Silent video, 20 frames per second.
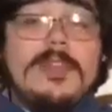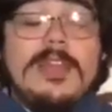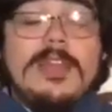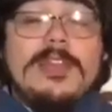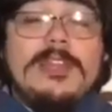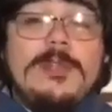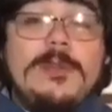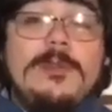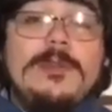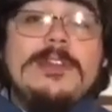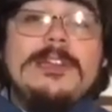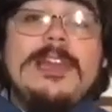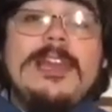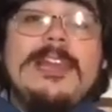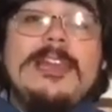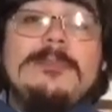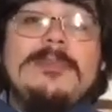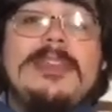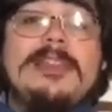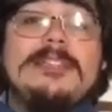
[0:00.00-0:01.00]
Ukulele
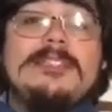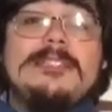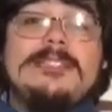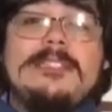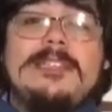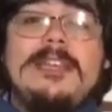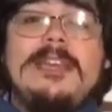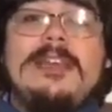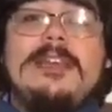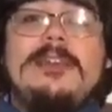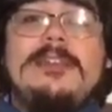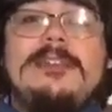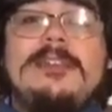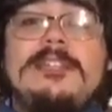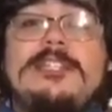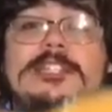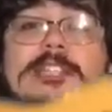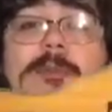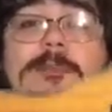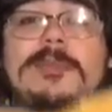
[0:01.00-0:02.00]
means the
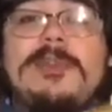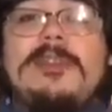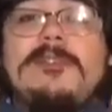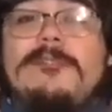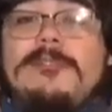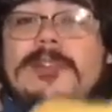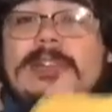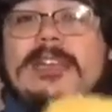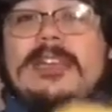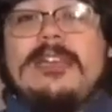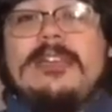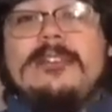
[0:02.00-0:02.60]
jumping flea.